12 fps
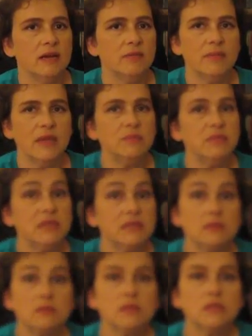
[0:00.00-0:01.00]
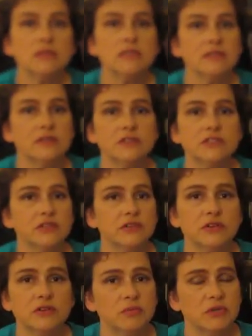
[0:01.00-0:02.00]
Maybe a little milk in their
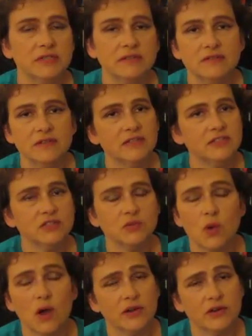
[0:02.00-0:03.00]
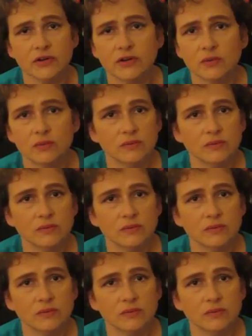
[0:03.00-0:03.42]
cereal, but just water.